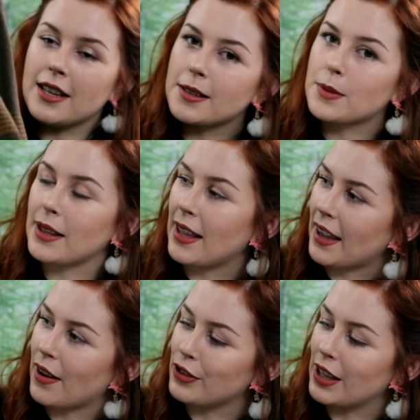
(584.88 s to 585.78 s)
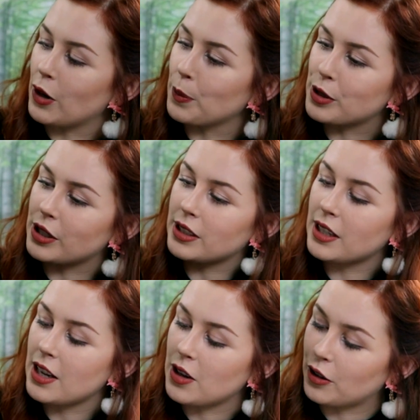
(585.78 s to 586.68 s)
So I like having that option
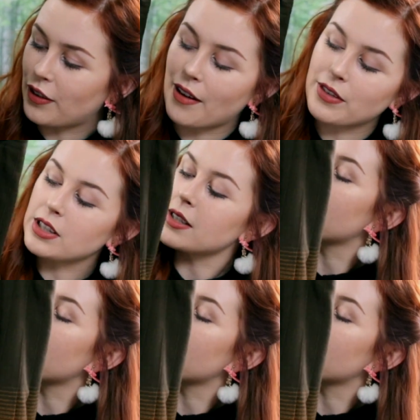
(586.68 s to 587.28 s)
of having just